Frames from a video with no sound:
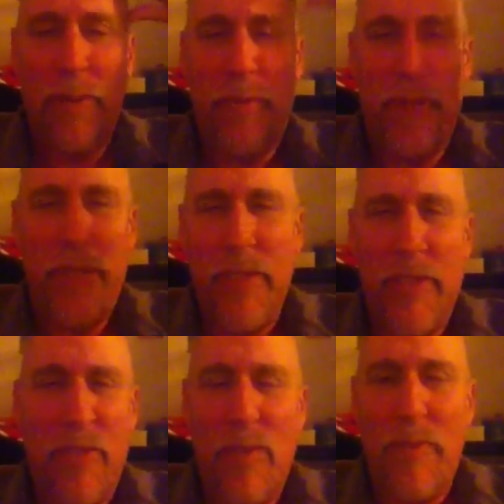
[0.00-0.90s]
from everybody
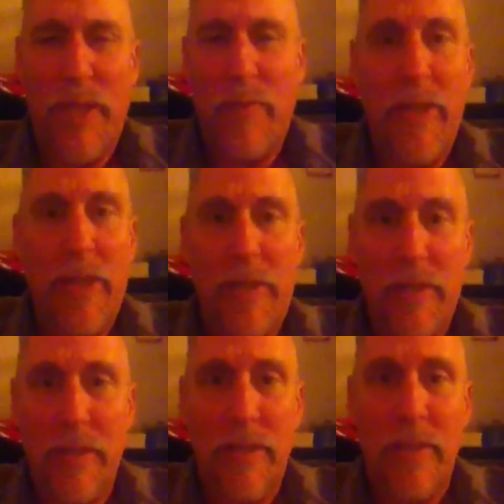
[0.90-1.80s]
because they were being mean.
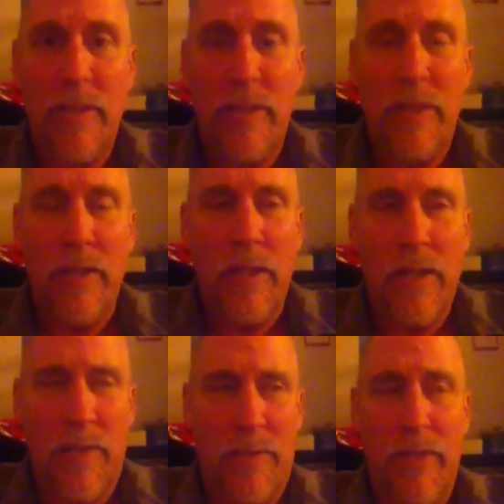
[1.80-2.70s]

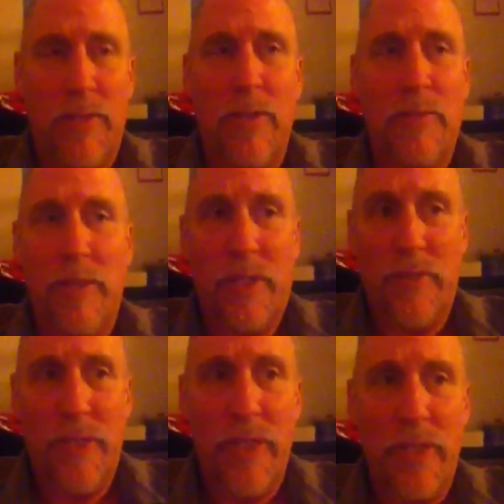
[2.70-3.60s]
I'm not stupid
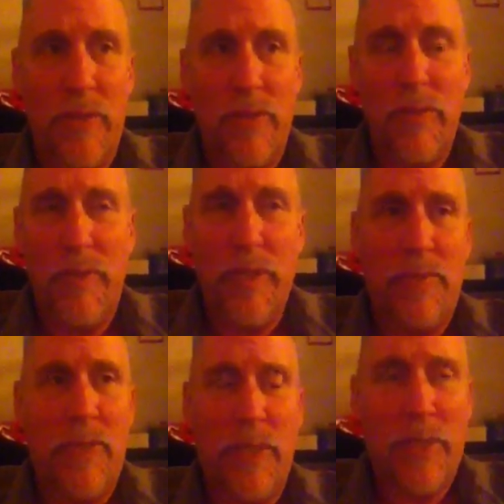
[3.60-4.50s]
enough to hit you. He bench
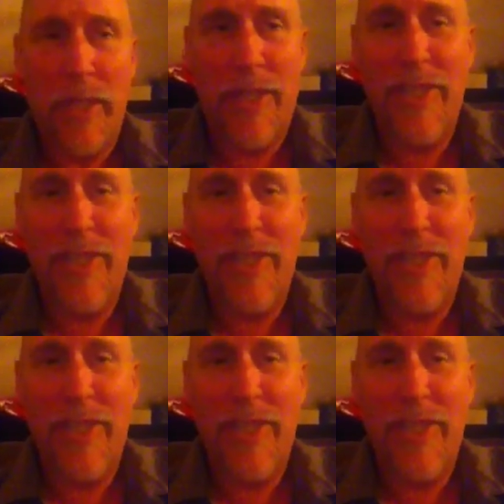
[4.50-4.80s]
pressed like